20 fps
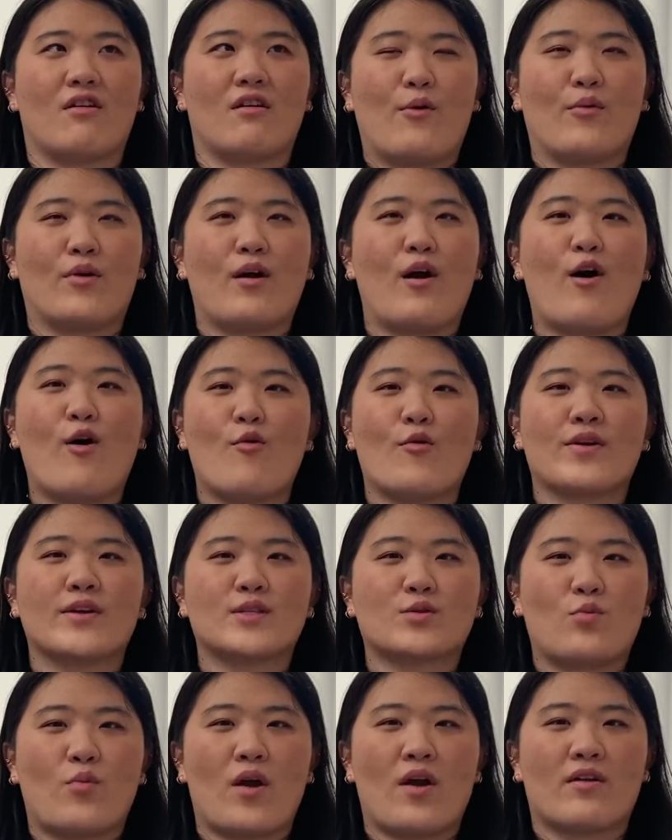I would
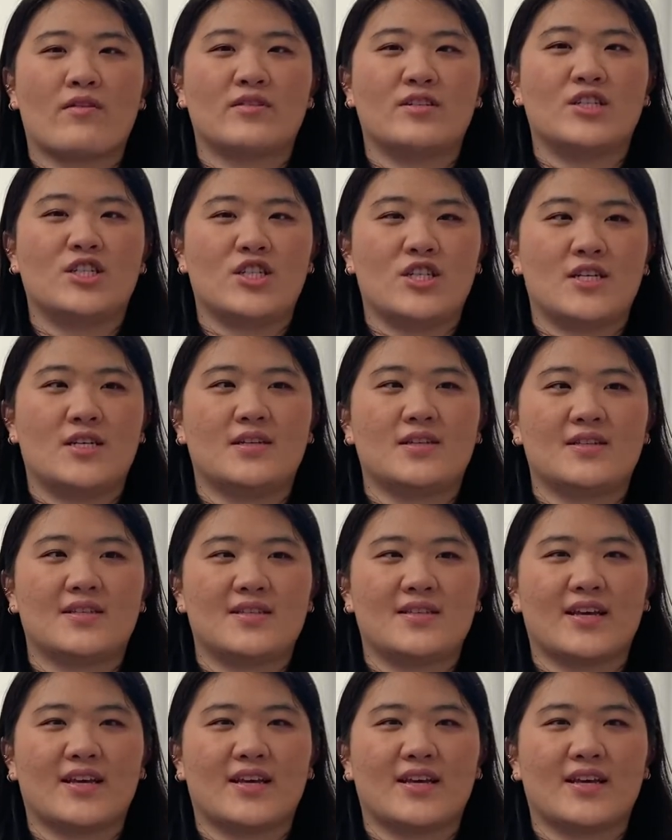always wear jeans.